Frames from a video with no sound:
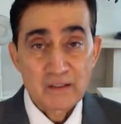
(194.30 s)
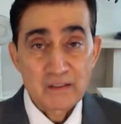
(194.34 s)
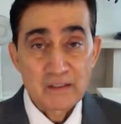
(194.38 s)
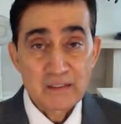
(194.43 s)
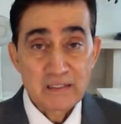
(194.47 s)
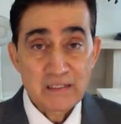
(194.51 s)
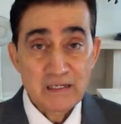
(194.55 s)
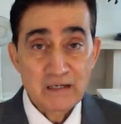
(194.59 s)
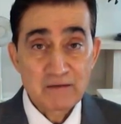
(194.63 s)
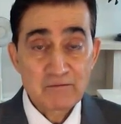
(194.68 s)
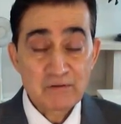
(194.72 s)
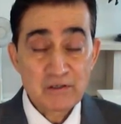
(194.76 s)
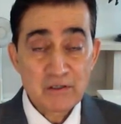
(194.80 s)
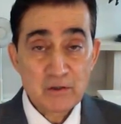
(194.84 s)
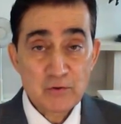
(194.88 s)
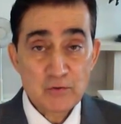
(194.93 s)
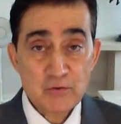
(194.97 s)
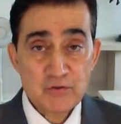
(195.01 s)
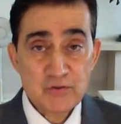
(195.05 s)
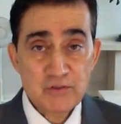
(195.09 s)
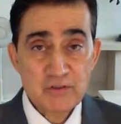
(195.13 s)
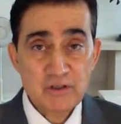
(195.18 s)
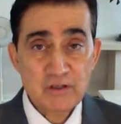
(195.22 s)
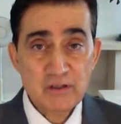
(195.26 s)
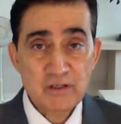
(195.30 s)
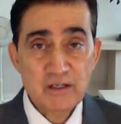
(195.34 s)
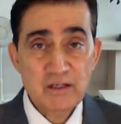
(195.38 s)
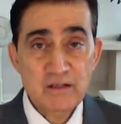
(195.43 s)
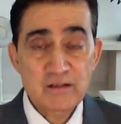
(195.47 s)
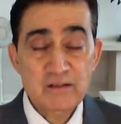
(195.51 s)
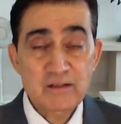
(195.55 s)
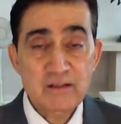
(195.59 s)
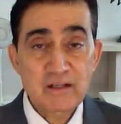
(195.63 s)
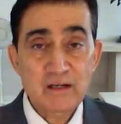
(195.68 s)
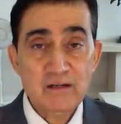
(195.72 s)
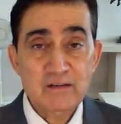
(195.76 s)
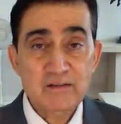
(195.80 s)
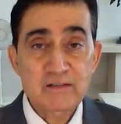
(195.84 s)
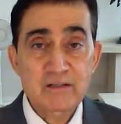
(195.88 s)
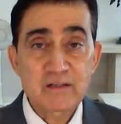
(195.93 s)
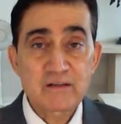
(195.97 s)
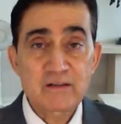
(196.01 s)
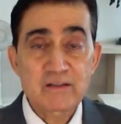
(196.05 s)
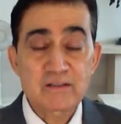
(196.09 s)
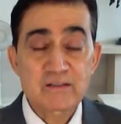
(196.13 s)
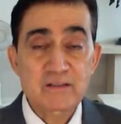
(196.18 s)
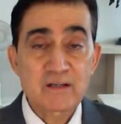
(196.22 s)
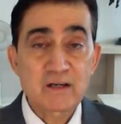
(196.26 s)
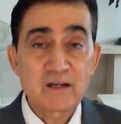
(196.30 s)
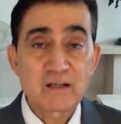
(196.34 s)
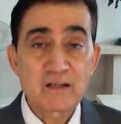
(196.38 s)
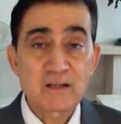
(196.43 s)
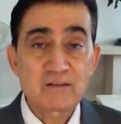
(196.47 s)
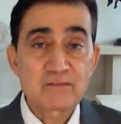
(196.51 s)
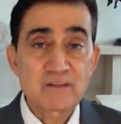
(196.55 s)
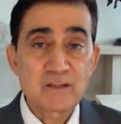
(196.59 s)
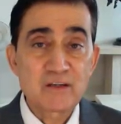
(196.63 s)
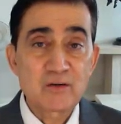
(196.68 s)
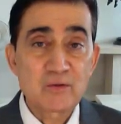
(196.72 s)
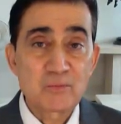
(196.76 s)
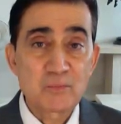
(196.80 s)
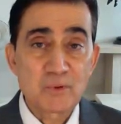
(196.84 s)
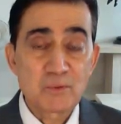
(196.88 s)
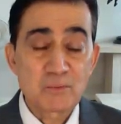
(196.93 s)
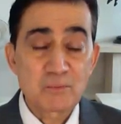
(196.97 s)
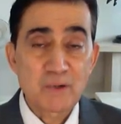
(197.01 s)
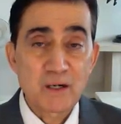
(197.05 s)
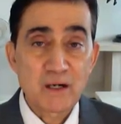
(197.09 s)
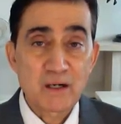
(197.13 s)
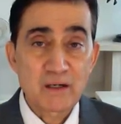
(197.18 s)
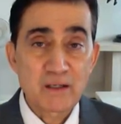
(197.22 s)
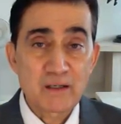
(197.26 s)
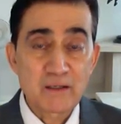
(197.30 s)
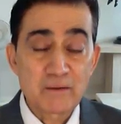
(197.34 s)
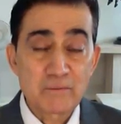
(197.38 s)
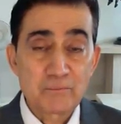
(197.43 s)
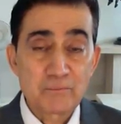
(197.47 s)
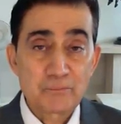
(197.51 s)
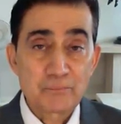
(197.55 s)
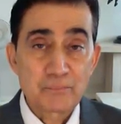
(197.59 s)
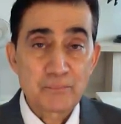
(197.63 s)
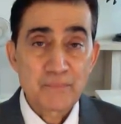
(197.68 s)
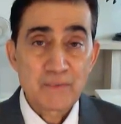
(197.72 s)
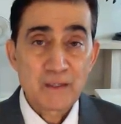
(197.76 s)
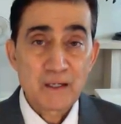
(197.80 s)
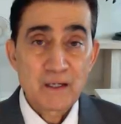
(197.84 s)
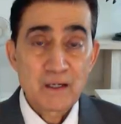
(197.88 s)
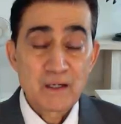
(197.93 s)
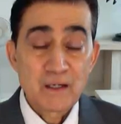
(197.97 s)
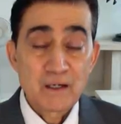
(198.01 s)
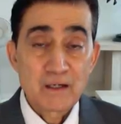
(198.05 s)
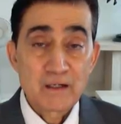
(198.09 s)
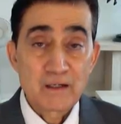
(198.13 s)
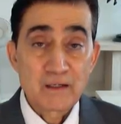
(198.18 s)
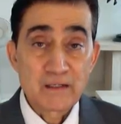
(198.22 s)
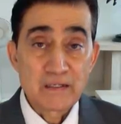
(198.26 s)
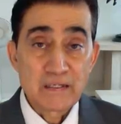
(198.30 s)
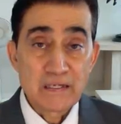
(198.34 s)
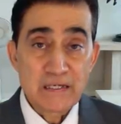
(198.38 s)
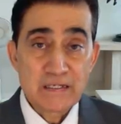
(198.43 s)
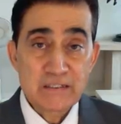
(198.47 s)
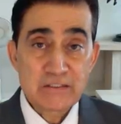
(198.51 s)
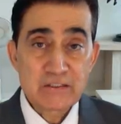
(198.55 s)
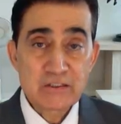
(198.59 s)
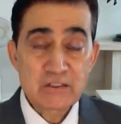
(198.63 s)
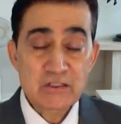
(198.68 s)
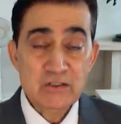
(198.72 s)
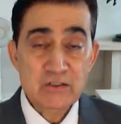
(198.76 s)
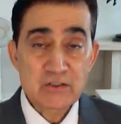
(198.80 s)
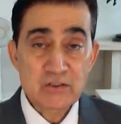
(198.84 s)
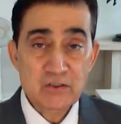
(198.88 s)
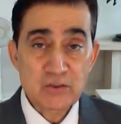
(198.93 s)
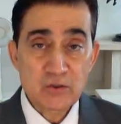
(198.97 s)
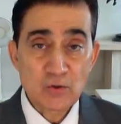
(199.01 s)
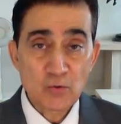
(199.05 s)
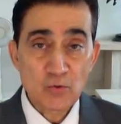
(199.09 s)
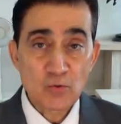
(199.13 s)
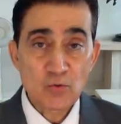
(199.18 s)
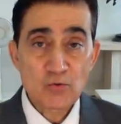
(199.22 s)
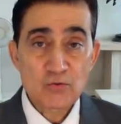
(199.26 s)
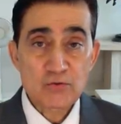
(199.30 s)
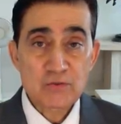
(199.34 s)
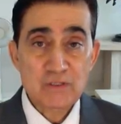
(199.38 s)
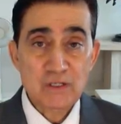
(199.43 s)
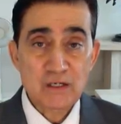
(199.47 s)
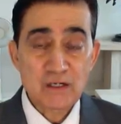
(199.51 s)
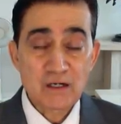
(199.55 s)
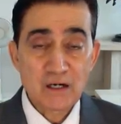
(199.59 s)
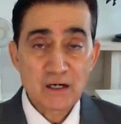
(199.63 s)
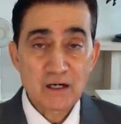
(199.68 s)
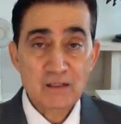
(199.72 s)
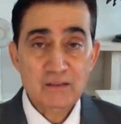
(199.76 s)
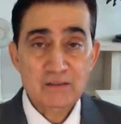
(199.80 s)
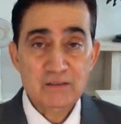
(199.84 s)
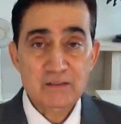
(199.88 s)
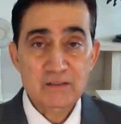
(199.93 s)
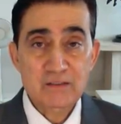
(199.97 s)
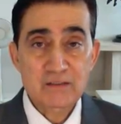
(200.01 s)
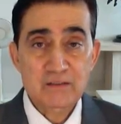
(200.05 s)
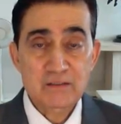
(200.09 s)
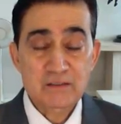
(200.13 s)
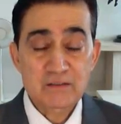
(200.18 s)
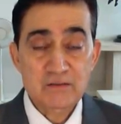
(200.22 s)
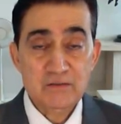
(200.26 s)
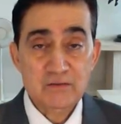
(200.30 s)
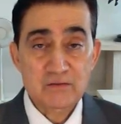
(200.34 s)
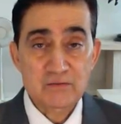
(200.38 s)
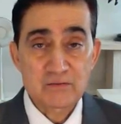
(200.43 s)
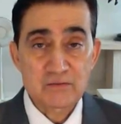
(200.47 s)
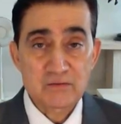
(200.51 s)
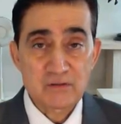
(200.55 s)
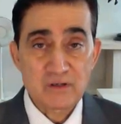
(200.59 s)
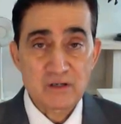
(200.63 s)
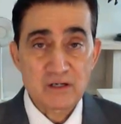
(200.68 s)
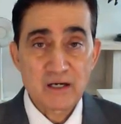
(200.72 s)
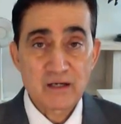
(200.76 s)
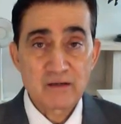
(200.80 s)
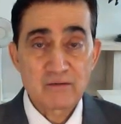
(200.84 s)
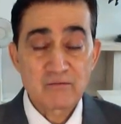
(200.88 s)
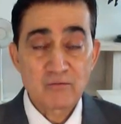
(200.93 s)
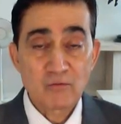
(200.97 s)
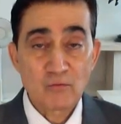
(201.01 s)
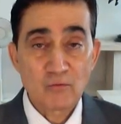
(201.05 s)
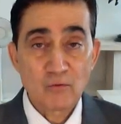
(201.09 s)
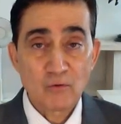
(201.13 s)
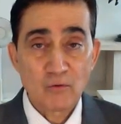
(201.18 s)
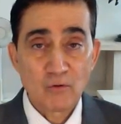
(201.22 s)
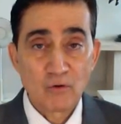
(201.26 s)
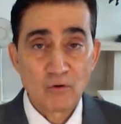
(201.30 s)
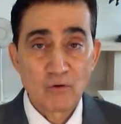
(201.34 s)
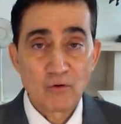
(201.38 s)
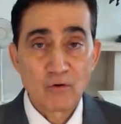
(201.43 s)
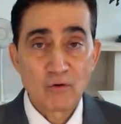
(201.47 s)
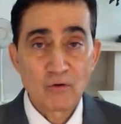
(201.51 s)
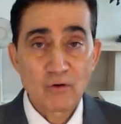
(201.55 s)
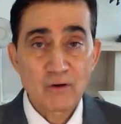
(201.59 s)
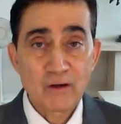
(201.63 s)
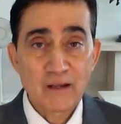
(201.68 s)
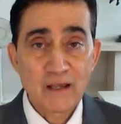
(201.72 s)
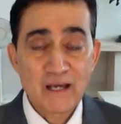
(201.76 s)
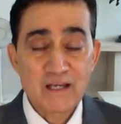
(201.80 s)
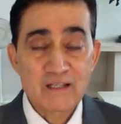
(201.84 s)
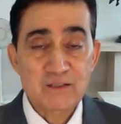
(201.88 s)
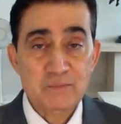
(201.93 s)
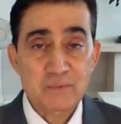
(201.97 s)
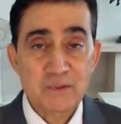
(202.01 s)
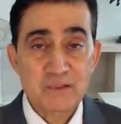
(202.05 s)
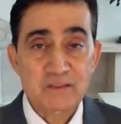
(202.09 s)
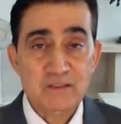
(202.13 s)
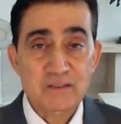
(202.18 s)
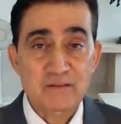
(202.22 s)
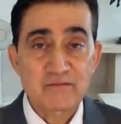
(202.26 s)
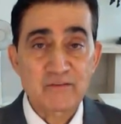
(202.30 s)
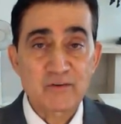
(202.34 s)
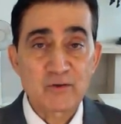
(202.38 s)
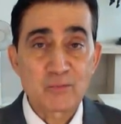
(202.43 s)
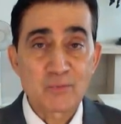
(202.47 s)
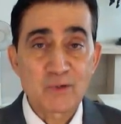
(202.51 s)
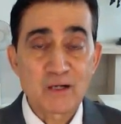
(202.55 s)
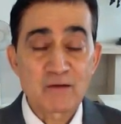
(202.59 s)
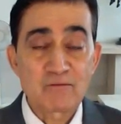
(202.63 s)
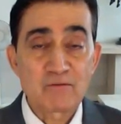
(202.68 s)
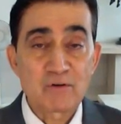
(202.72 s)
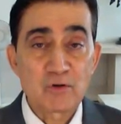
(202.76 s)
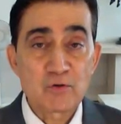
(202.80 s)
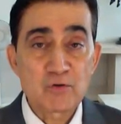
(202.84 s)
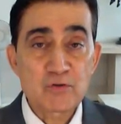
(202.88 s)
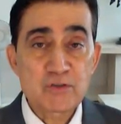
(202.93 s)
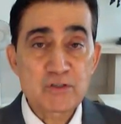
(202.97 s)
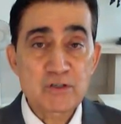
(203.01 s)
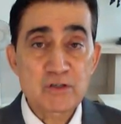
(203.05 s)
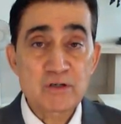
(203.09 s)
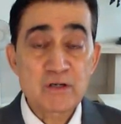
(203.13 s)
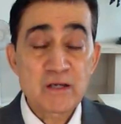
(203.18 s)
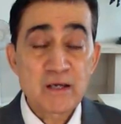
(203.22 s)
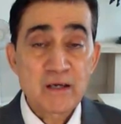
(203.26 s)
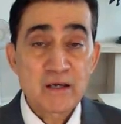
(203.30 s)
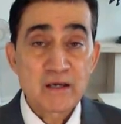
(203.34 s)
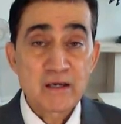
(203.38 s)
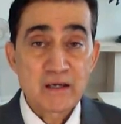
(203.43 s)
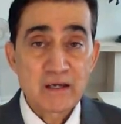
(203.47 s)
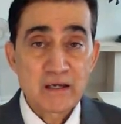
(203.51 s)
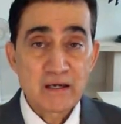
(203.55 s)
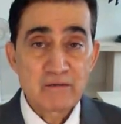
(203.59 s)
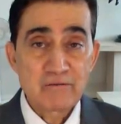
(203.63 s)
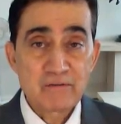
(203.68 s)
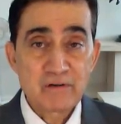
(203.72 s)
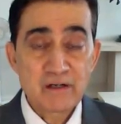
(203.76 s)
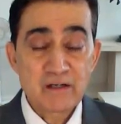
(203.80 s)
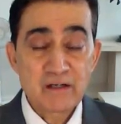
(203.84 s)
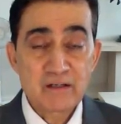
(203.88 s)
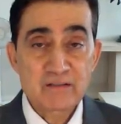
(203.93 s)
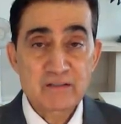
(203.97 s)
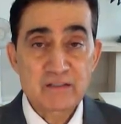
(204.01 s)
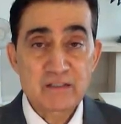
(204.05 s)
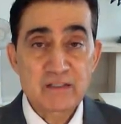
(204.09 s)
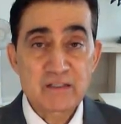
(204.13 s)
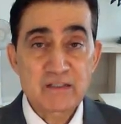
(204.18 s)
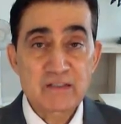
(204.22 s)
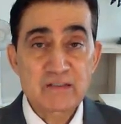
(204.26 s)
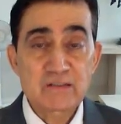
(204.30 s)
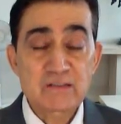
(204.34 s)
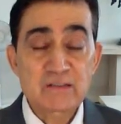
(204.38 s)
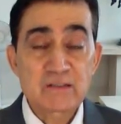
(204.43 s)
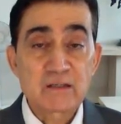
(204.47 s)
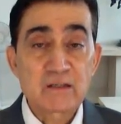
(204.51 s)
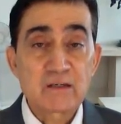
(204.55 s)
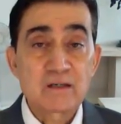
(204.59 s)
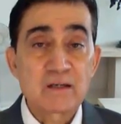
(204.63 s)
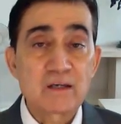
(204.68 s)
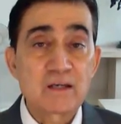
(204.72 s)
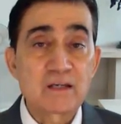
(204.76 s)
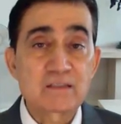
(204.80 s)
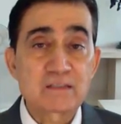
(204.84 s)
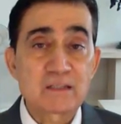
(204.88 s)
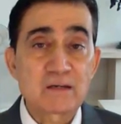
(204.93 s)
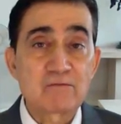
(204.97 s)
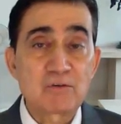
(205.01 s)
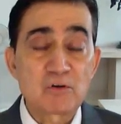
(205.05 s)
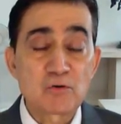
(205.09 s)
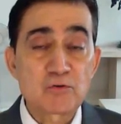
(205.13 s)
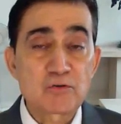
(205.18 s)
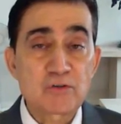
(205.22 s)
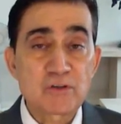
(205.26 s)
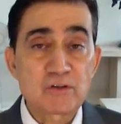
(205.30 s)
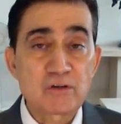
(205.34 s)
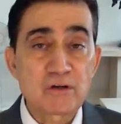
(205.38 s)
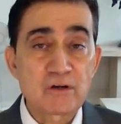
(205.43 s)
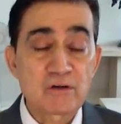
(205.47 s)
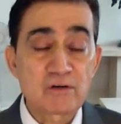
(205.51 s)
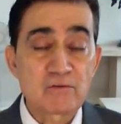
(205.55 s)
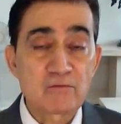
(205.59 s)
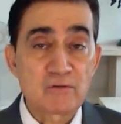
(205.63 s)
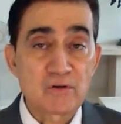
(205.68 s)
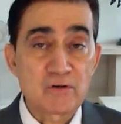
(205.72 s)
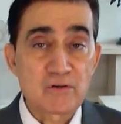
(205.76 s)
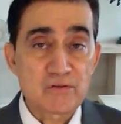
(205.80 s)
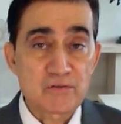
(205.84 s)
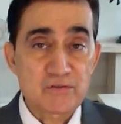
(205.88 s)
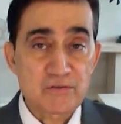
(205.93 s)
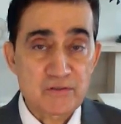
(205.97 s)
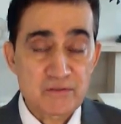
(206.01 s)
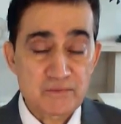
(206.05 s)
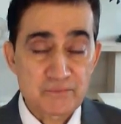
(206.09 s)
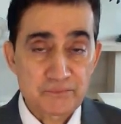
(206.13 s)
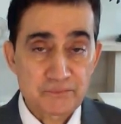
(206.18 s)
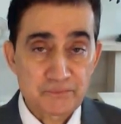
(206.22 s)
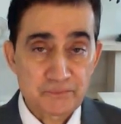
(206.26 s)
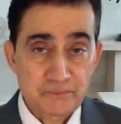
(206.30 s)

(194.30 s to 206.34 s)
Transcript: the evolutionary intelligent design of the human body, nature chose oxygen to drive all aspects of human evolution. Every disease is evolution in reverse.